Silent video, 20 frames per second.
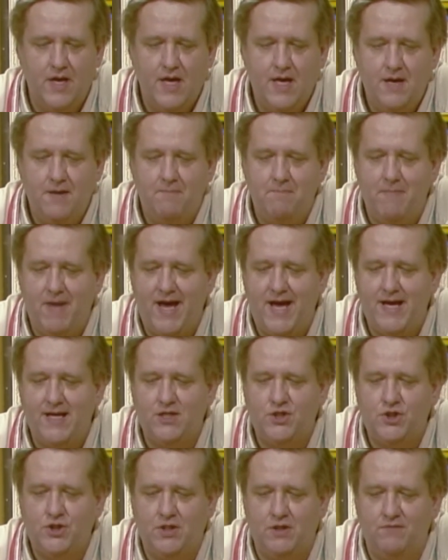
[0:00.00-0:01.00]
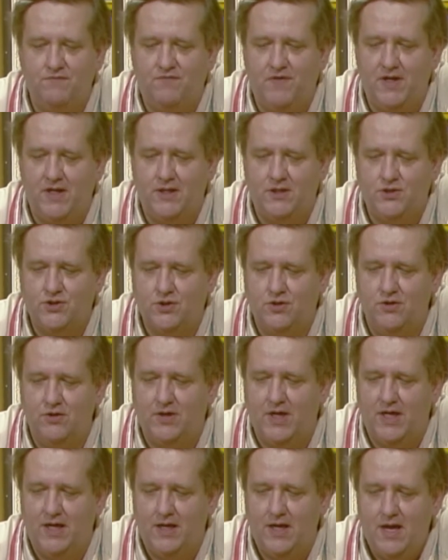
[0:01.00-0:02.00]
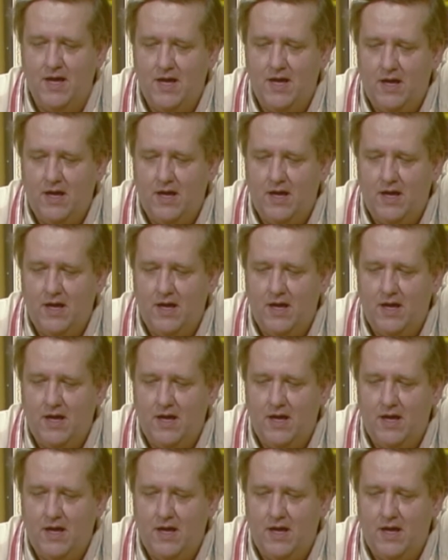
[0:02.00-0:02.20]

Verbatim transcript: Hmm. Mashed and finished cooking.